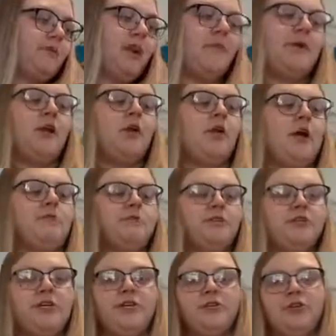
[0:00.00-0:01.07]
I made a lobster
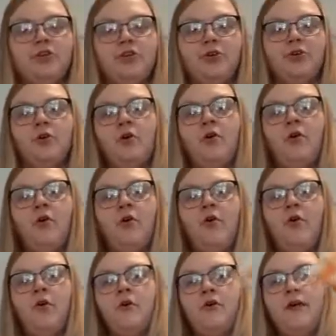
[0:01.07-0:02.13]
tail, too.
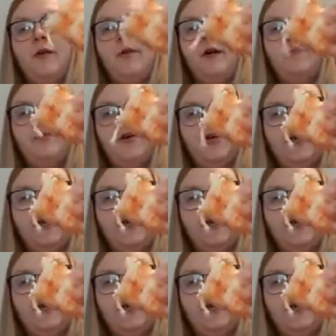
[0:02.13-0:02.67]
Came out pretty